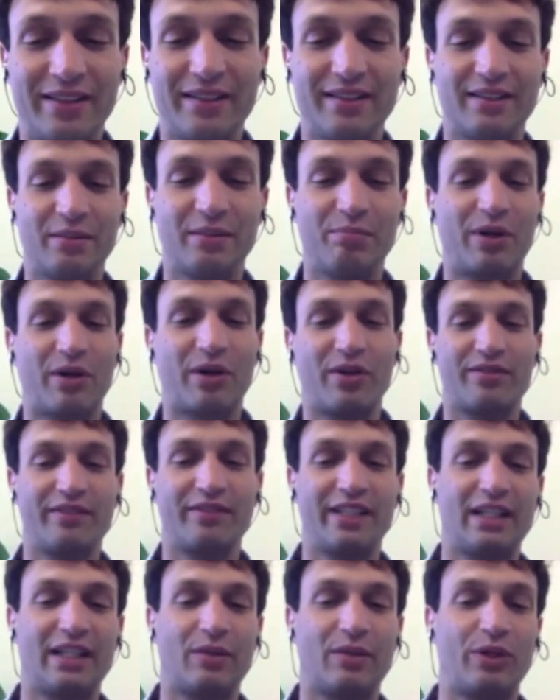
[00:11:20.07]
This is the power
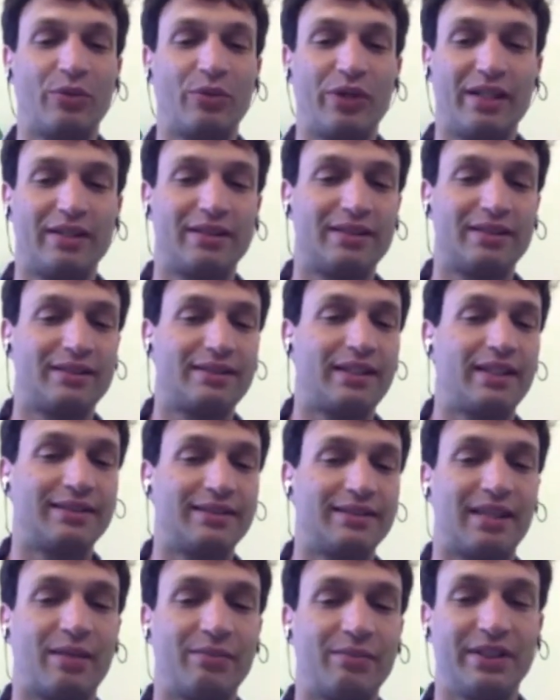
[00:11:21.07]
of data. When we
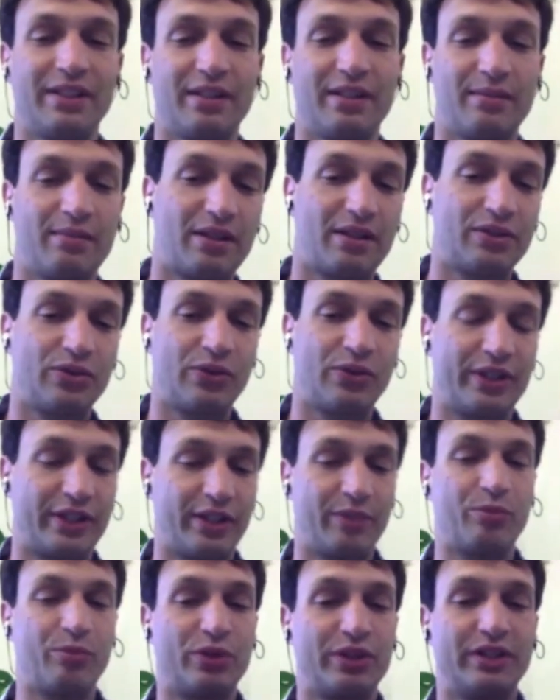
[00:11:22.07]
understand something about you and
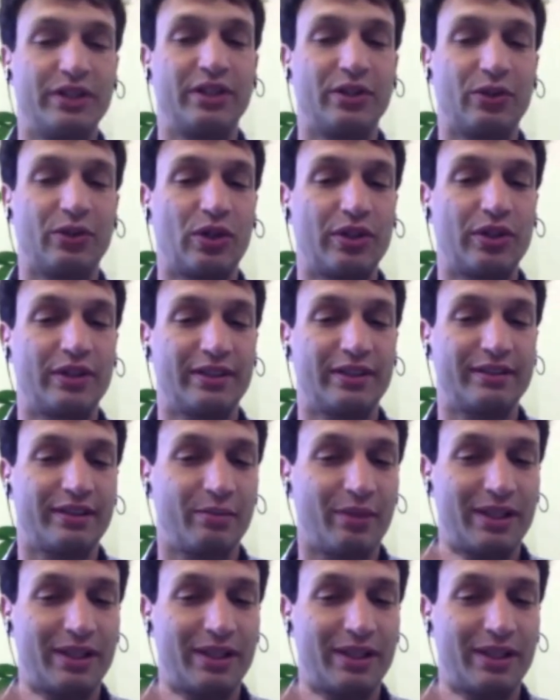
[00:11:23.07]
can put it in context.